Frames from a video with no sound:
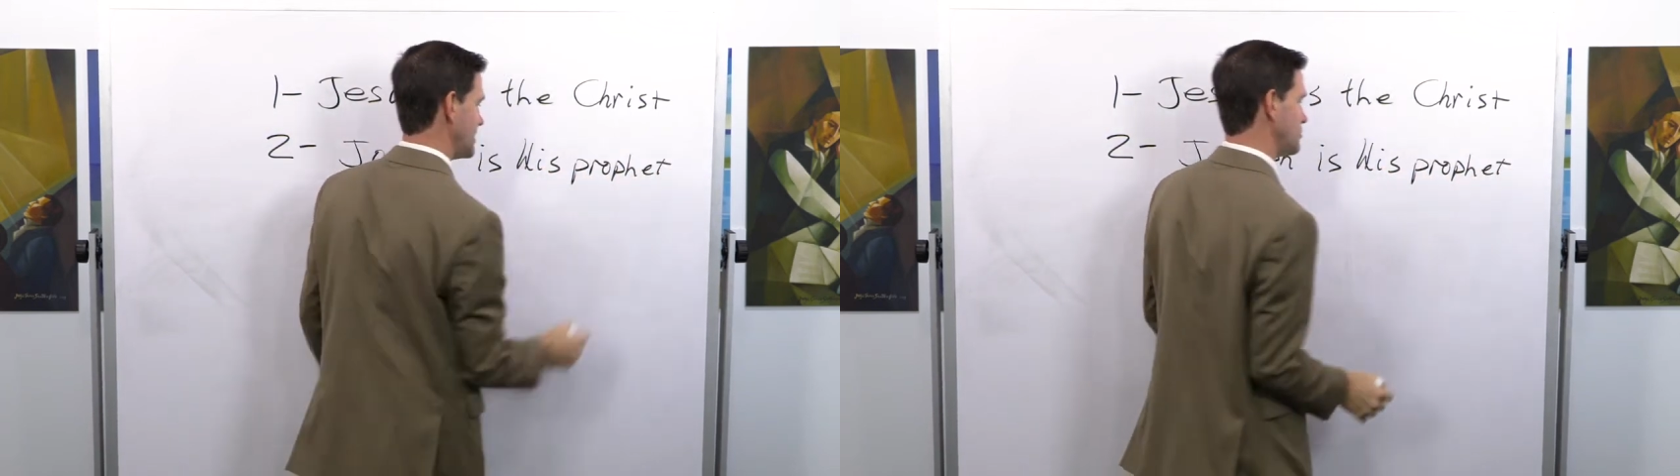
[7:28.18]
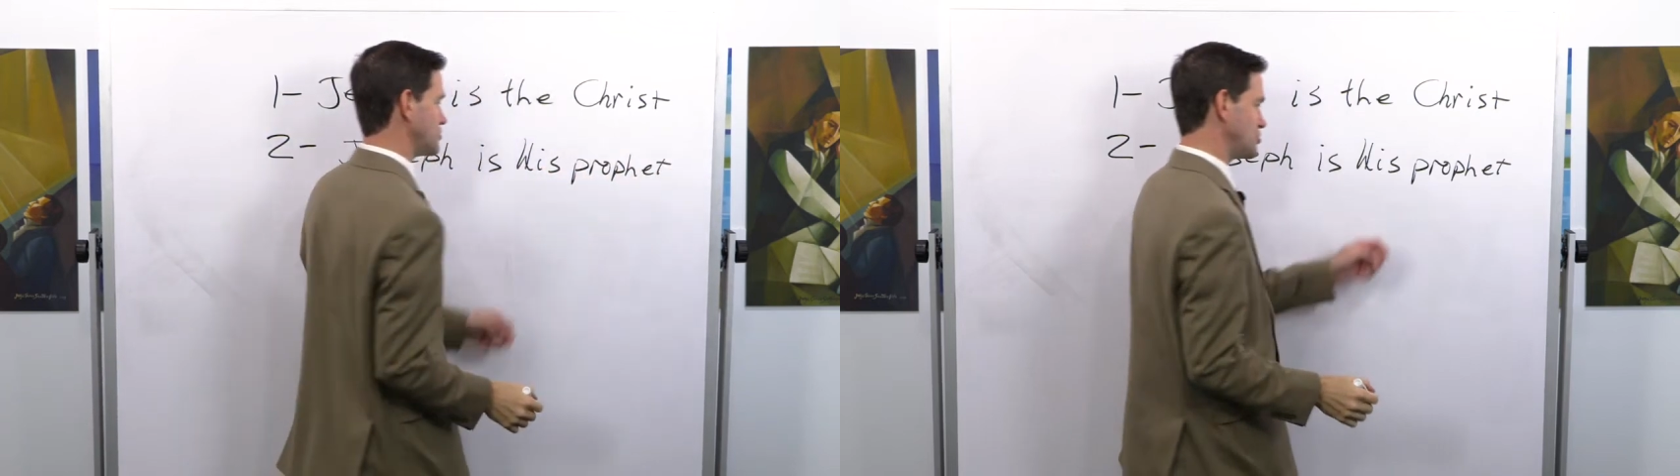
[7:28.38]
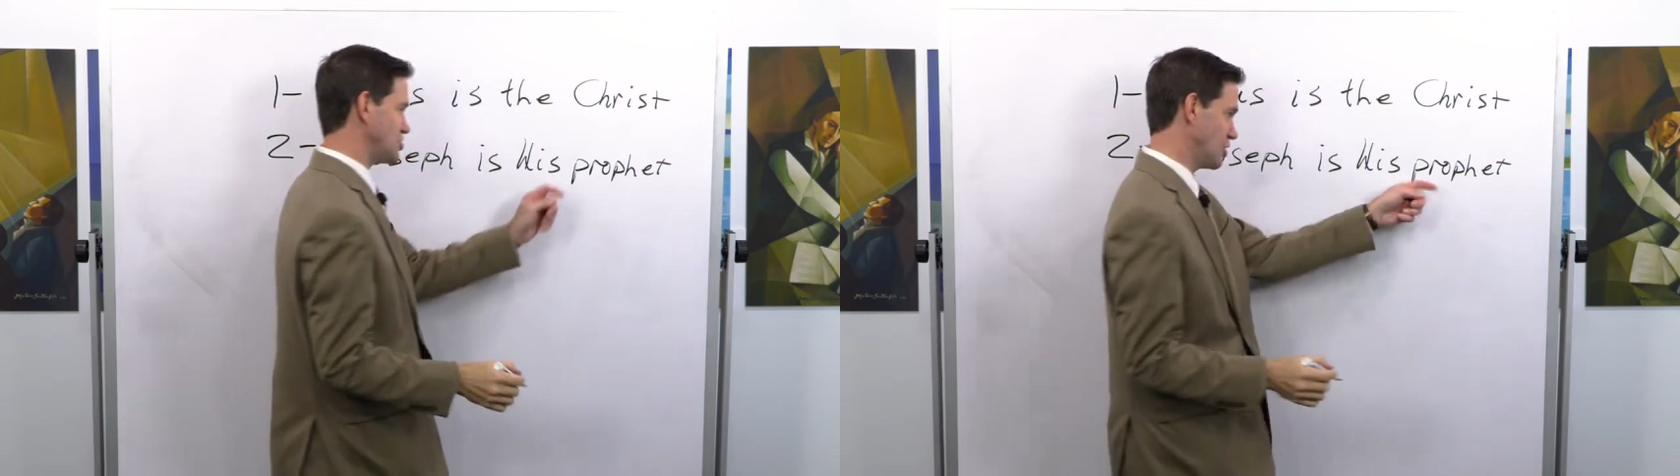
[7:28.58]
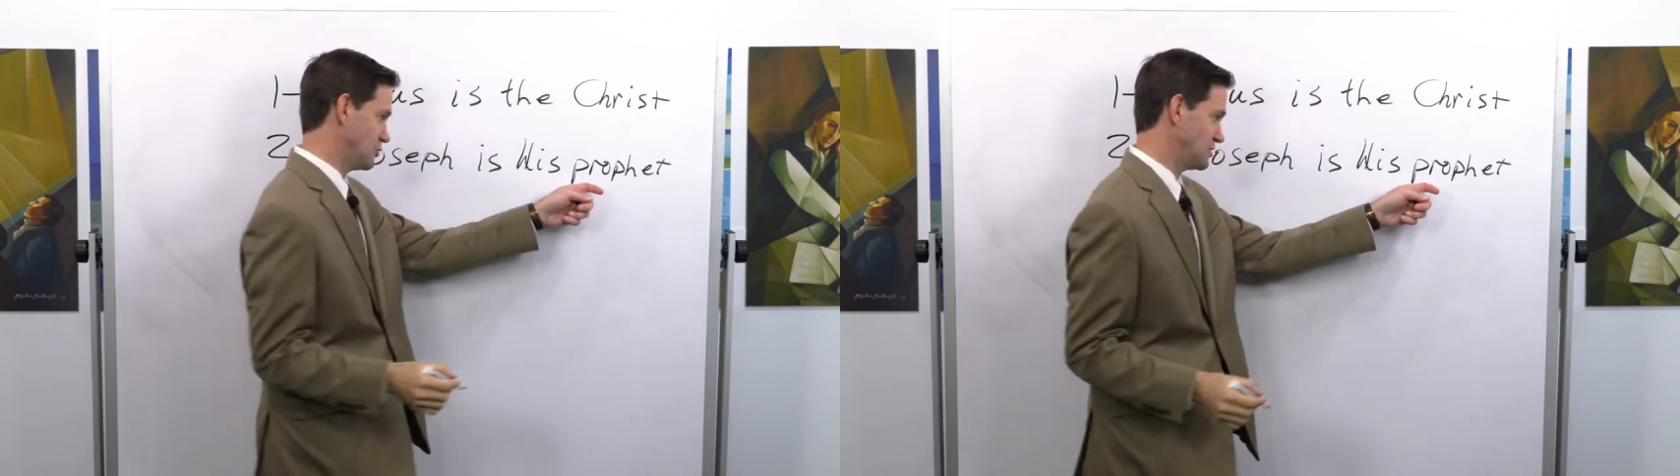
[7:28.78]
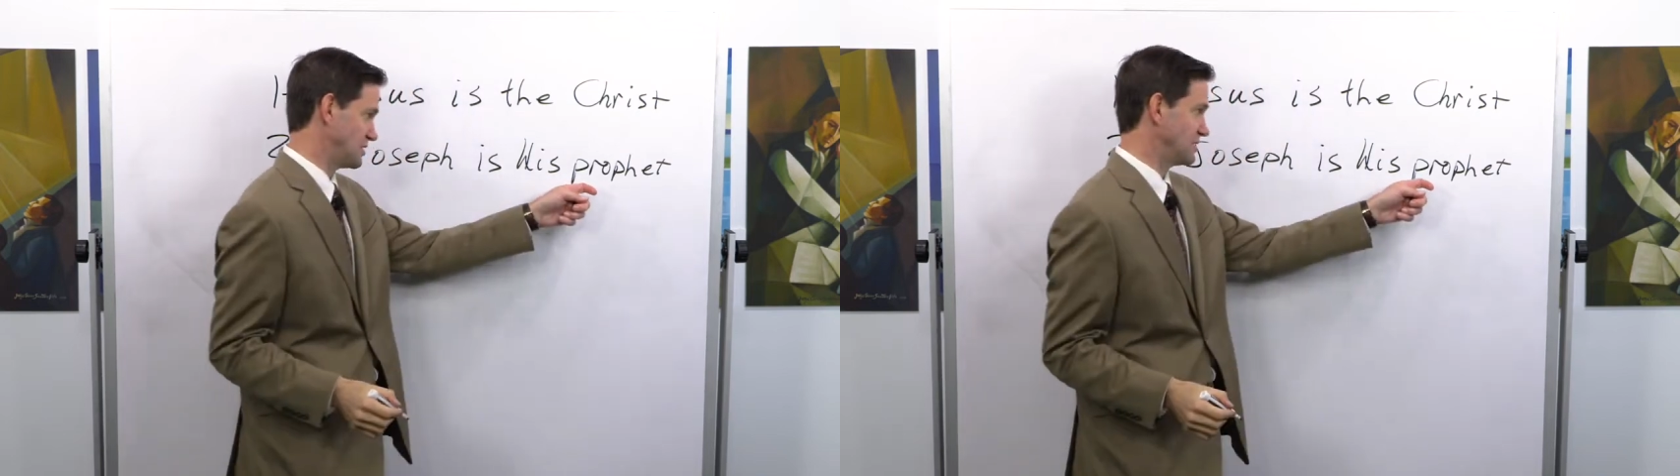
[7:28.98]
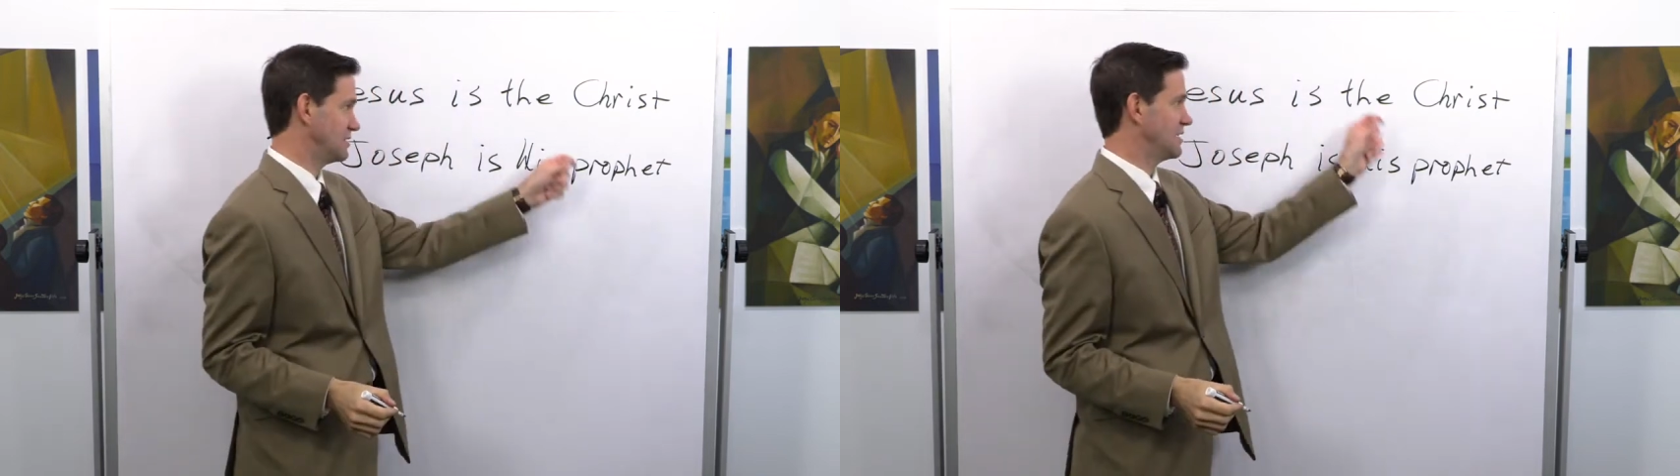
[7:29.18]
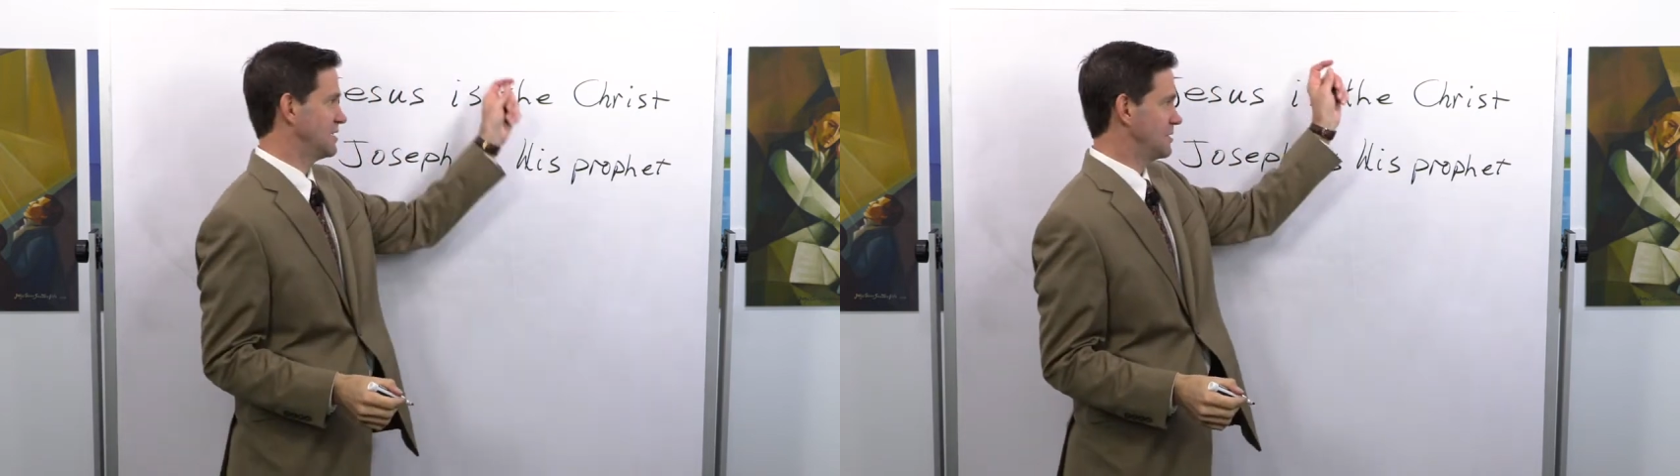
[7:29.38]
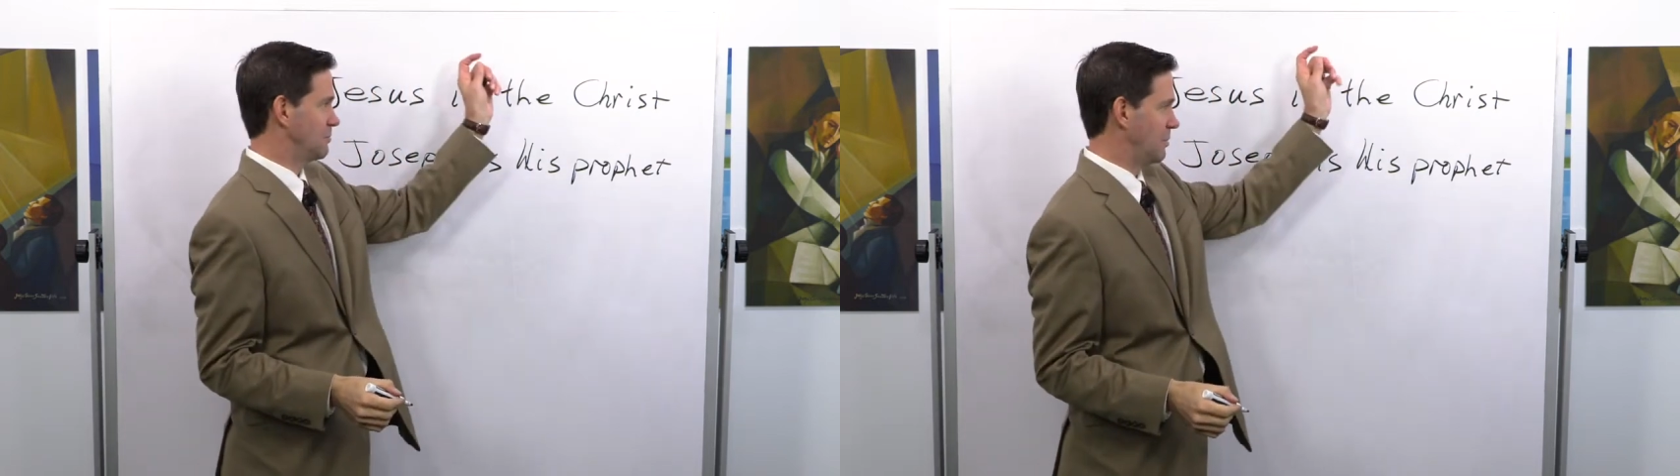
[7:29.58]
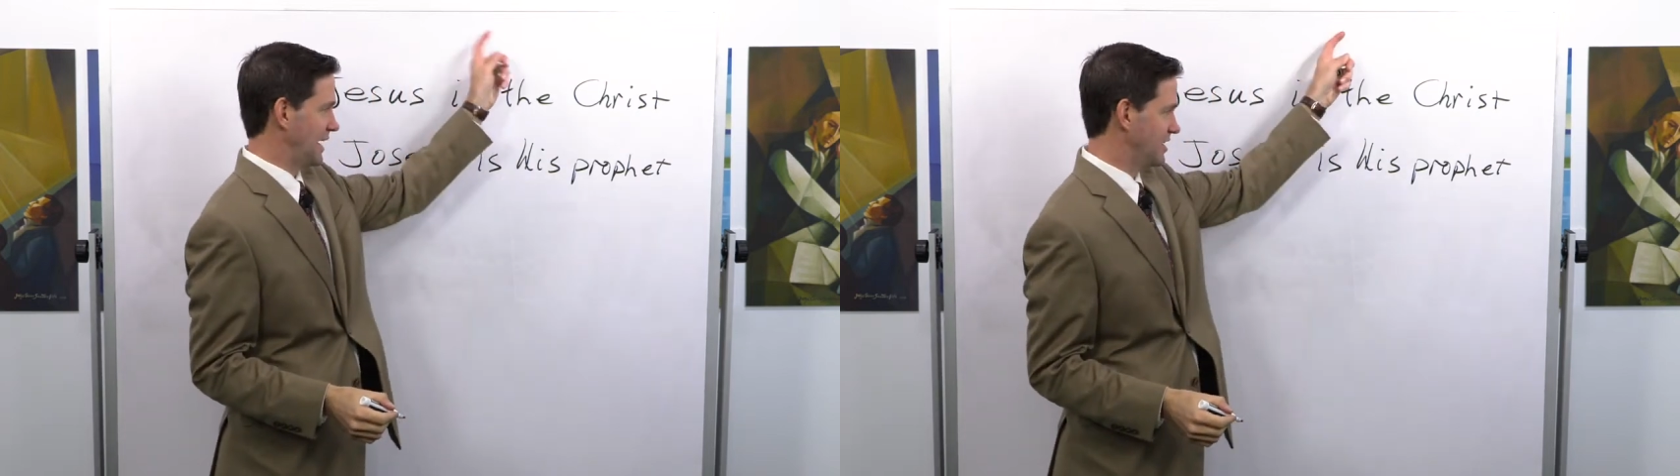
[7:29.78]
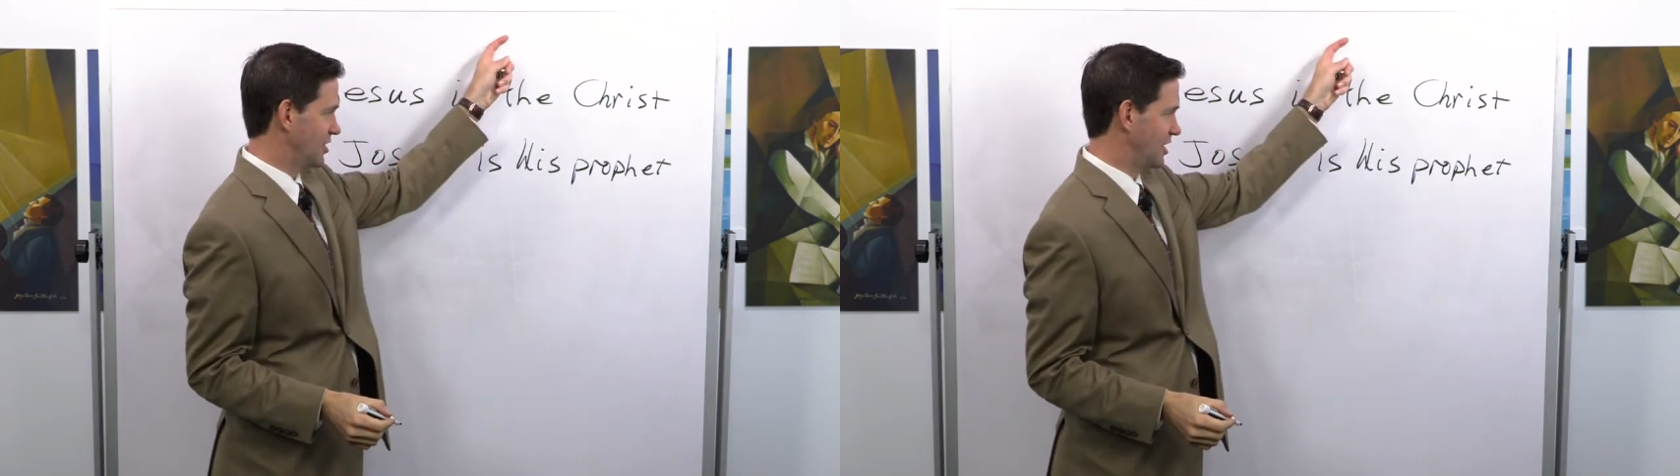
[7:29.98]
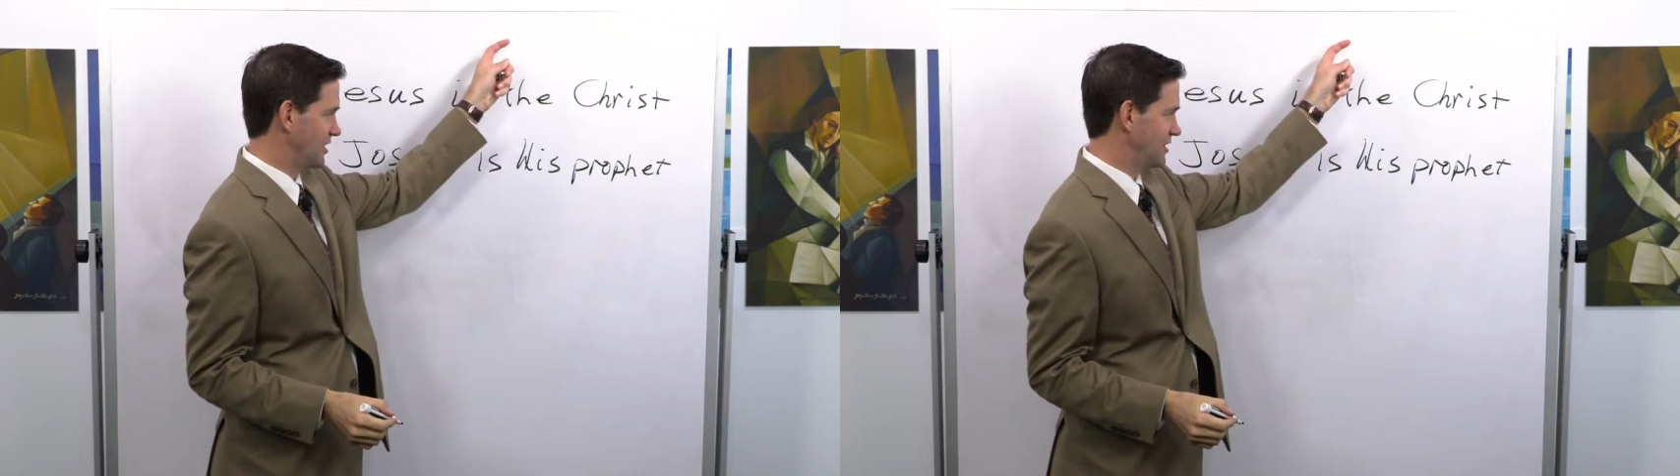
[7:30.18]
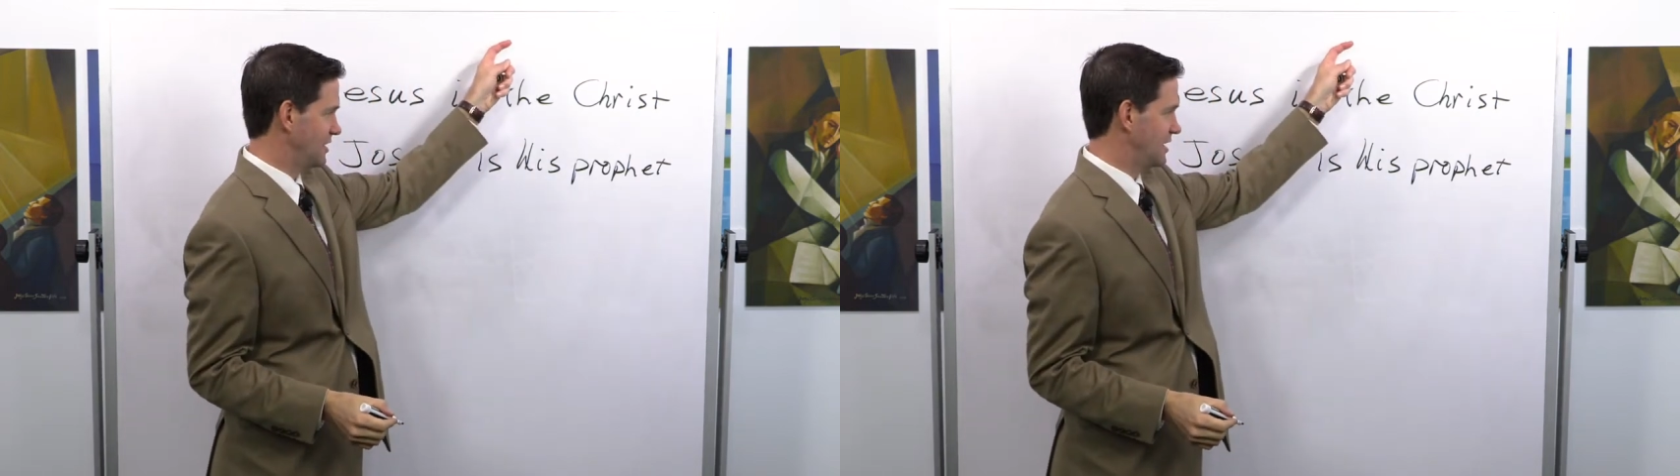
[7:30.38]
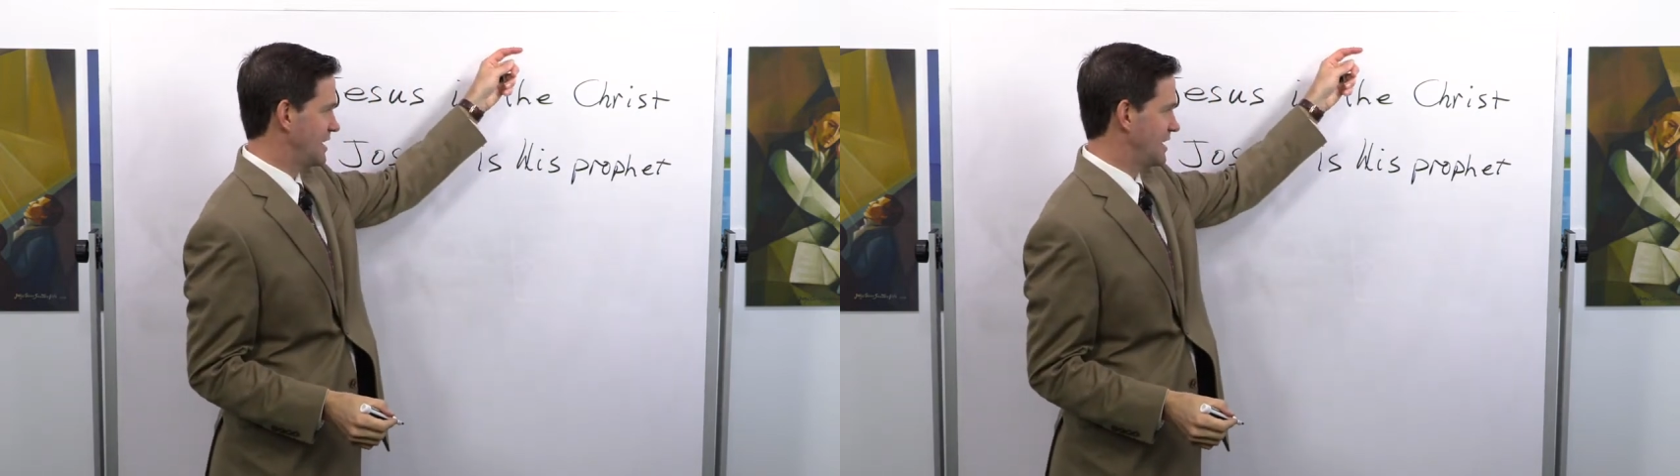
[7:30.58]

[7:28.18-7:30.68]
he was chosen by God,